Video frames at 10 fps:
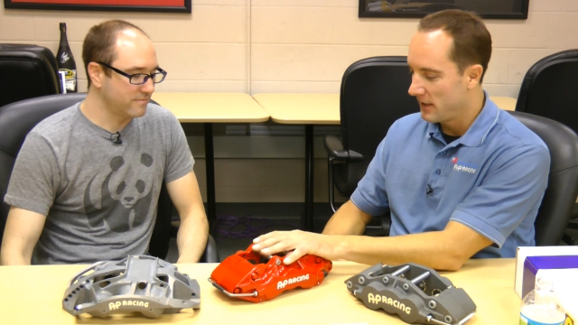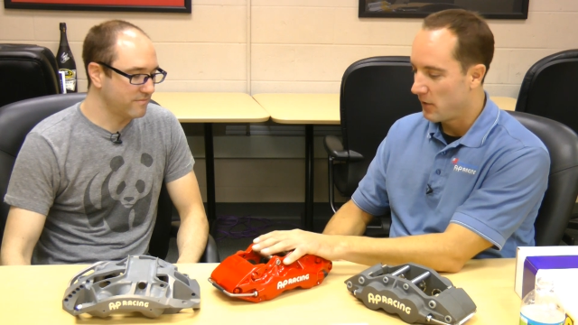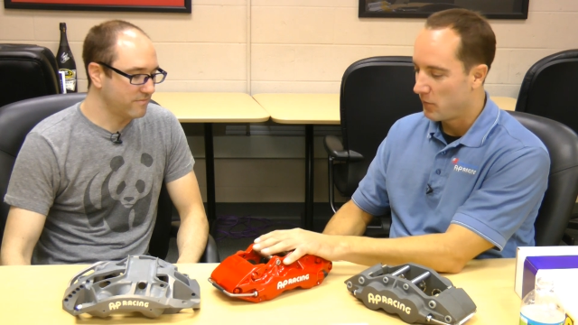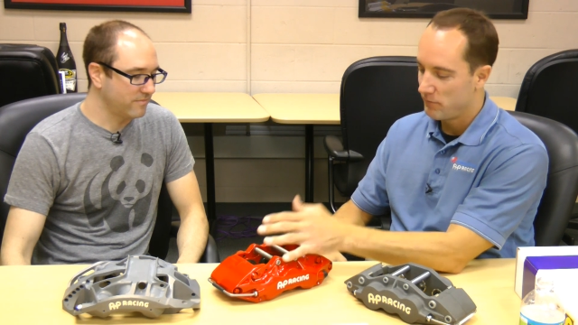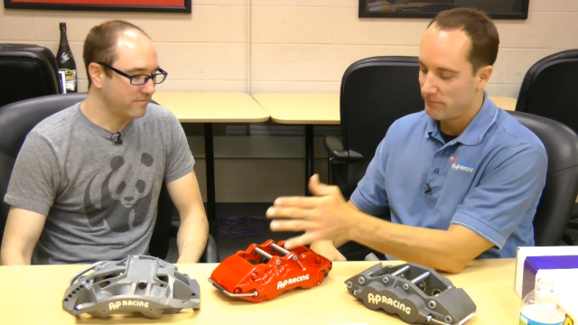
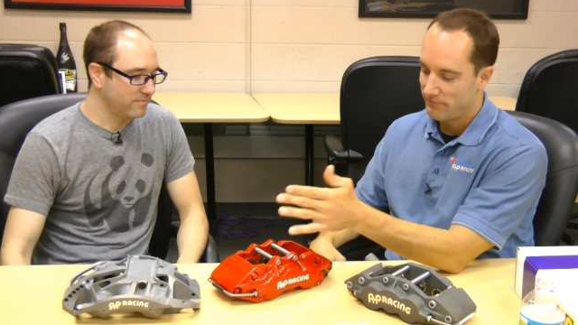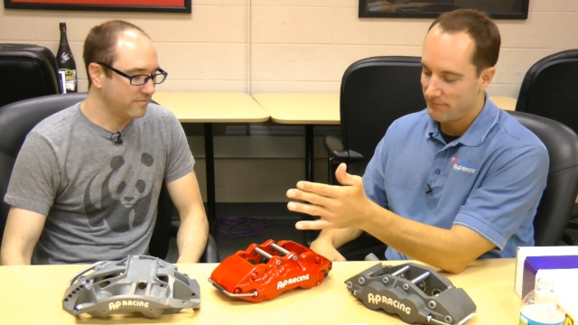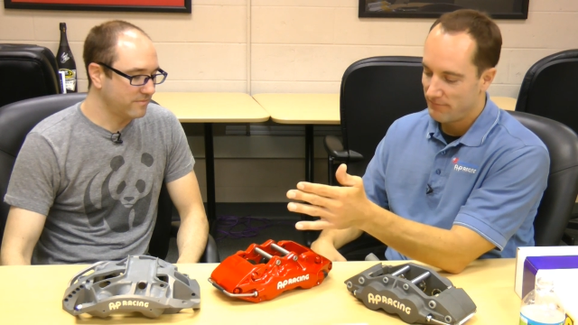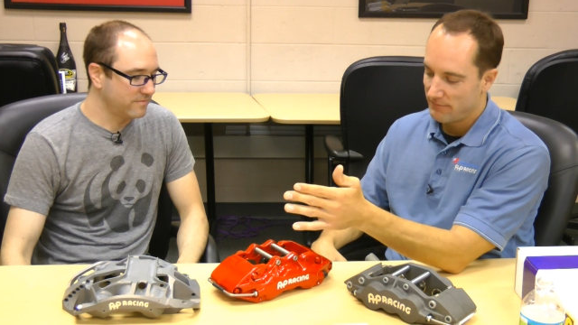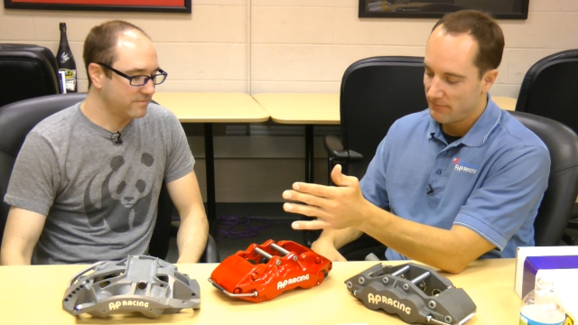Speaker 1: know,
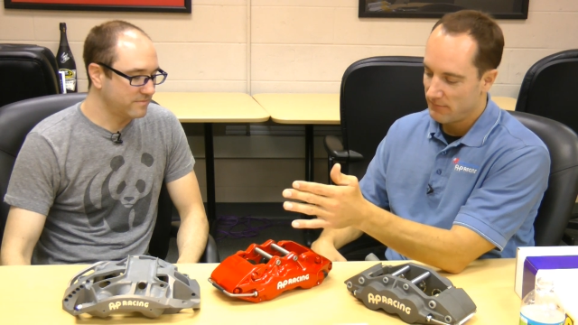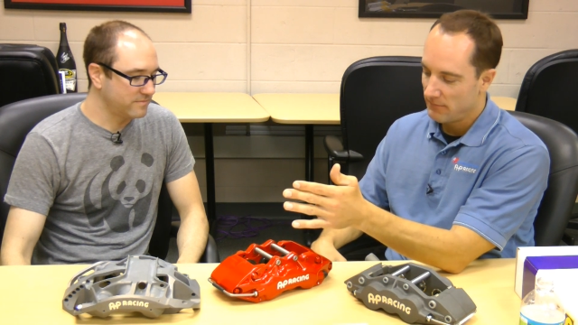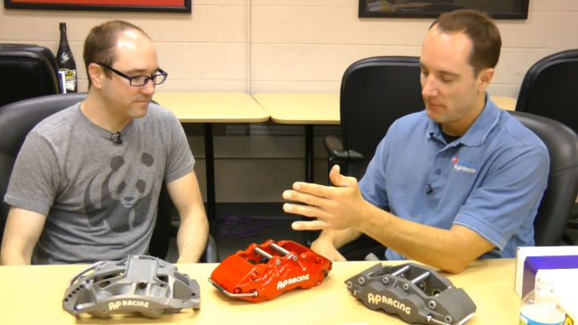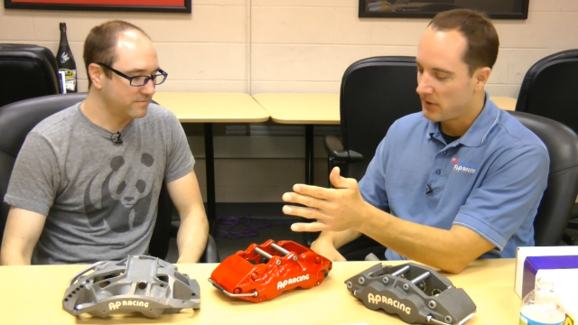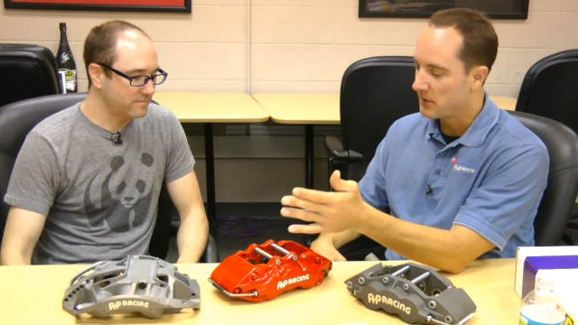
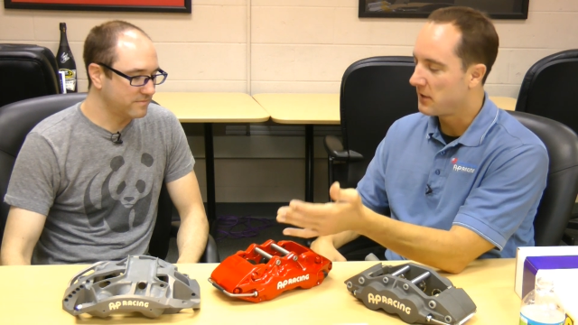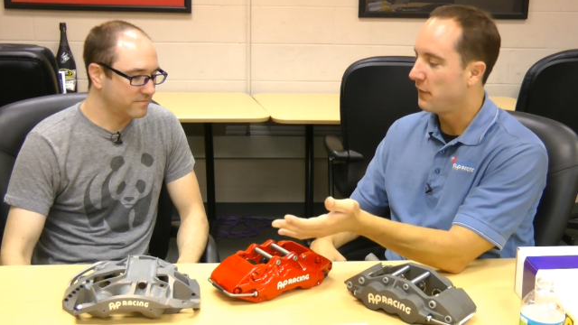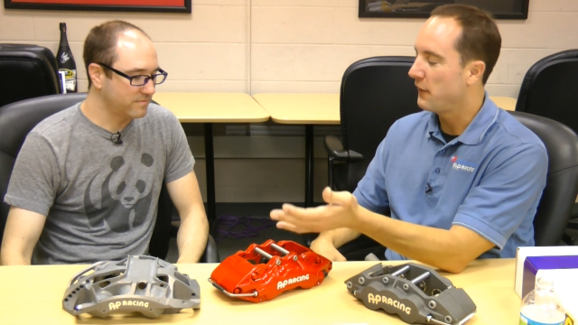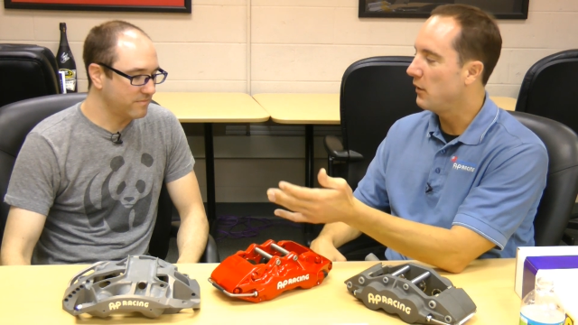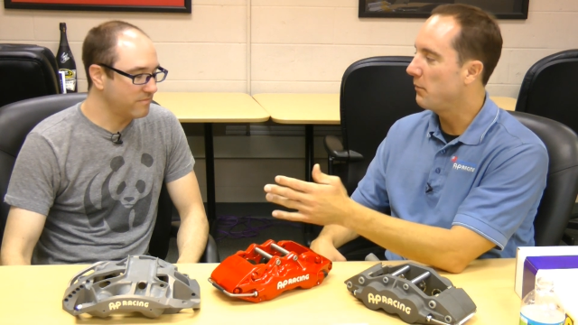does
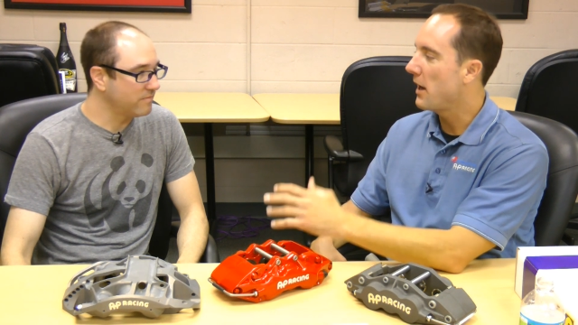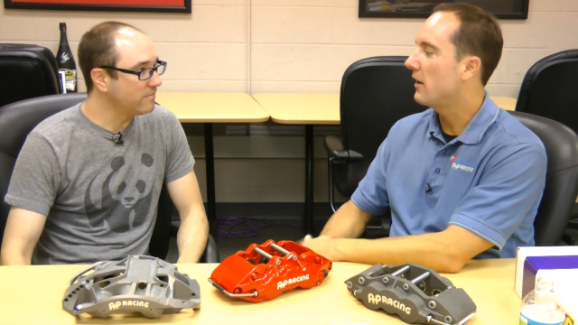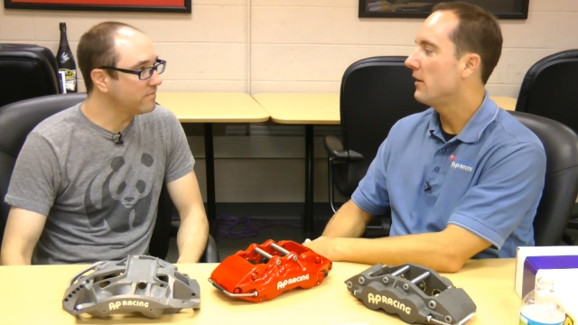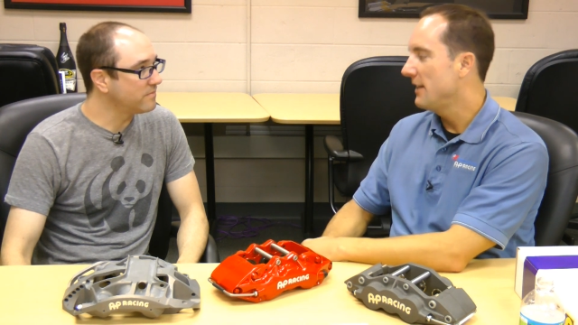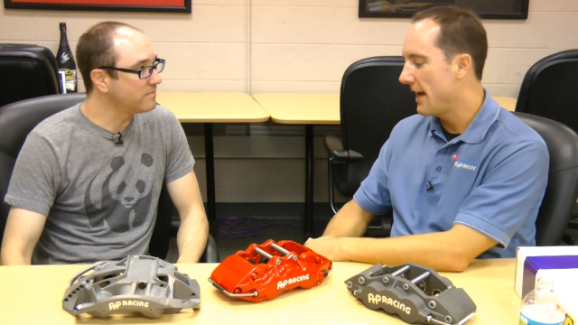it feel
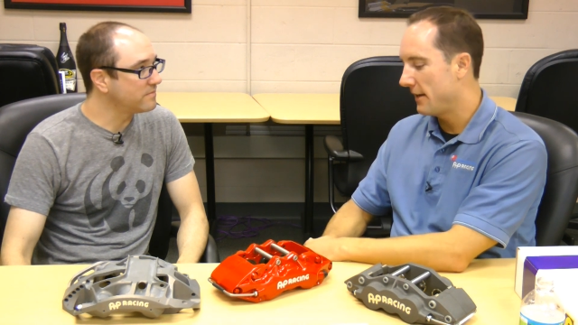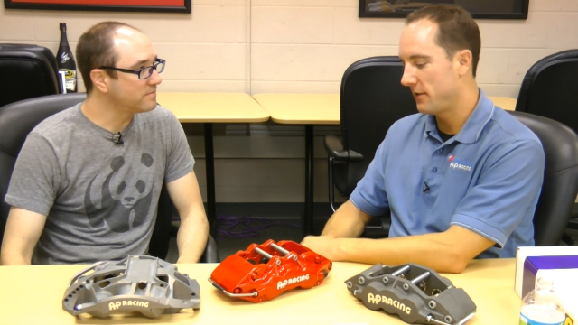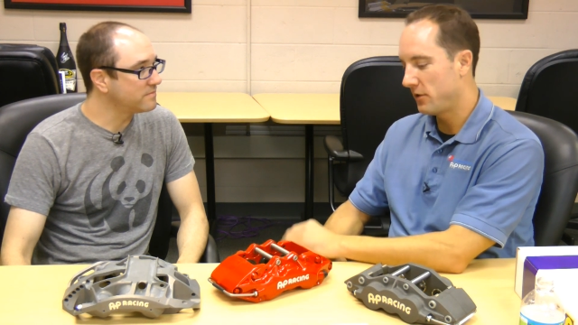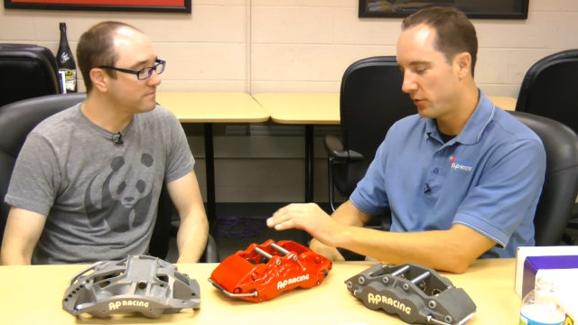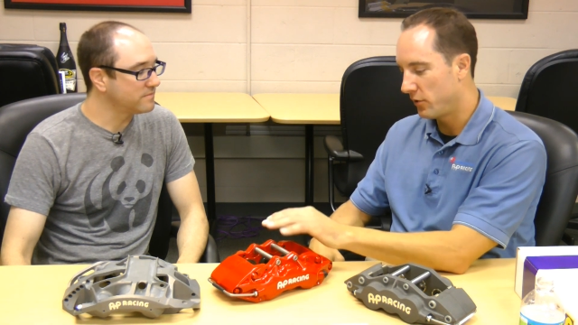better?
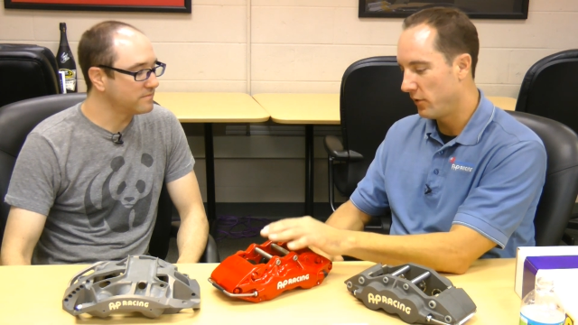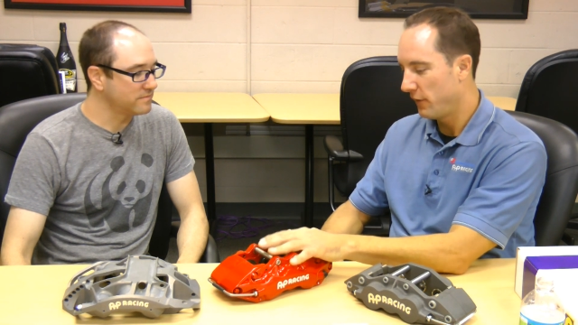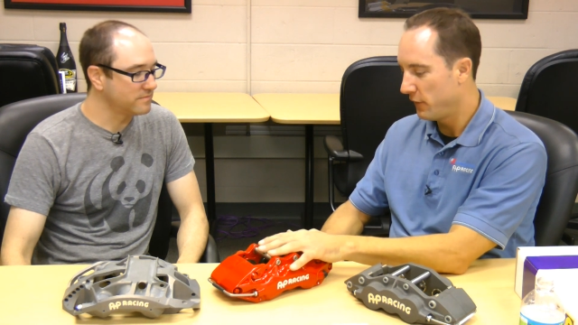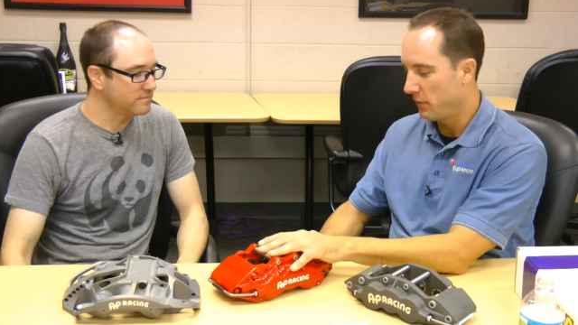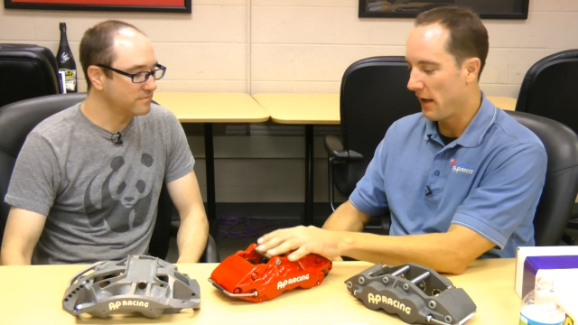Yes, it's true.
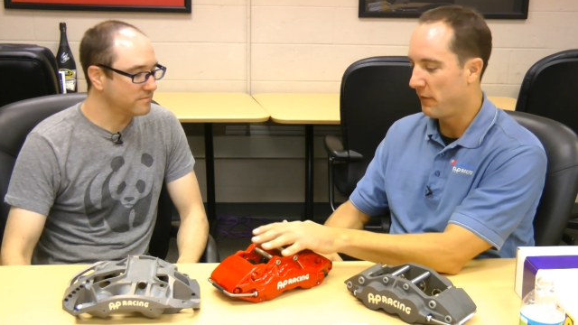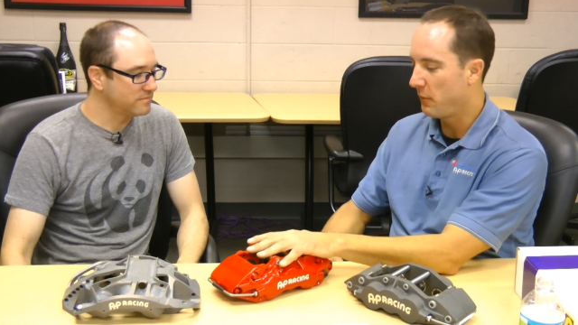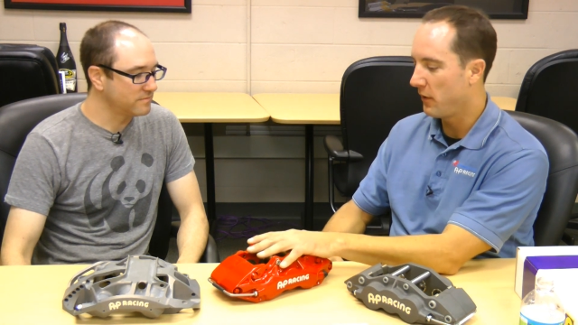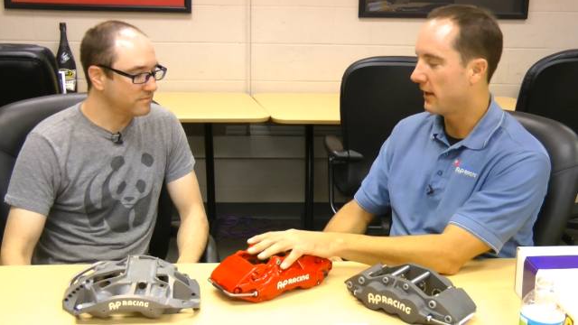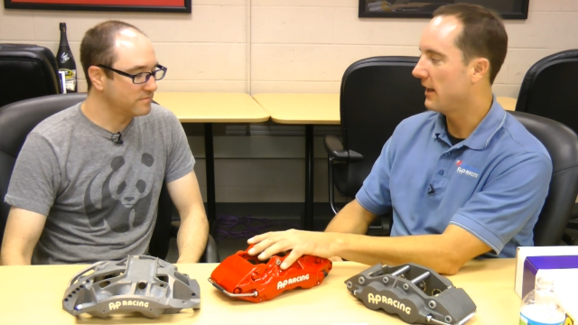If
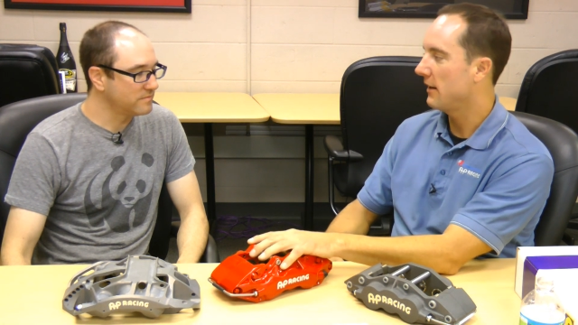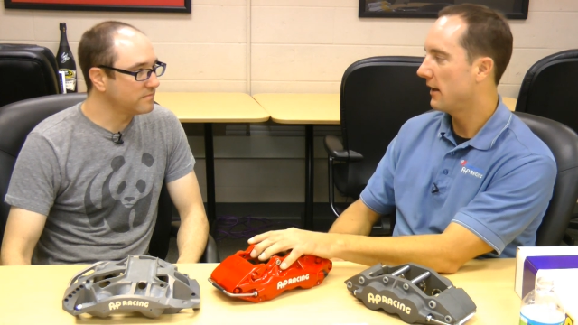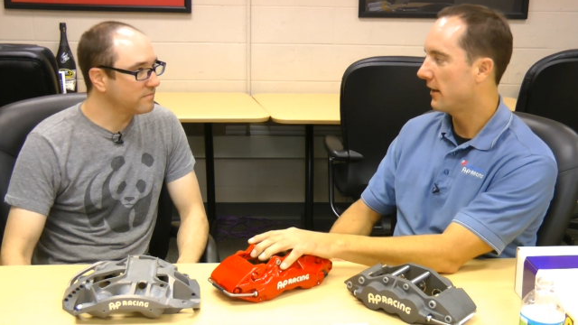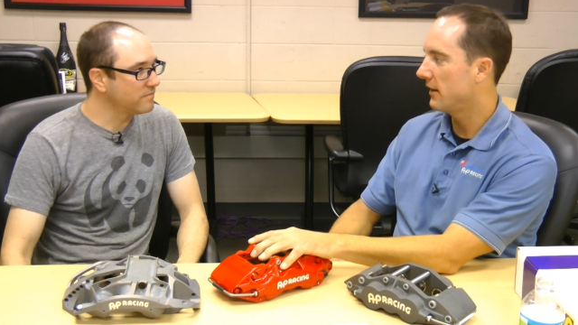you put a kit like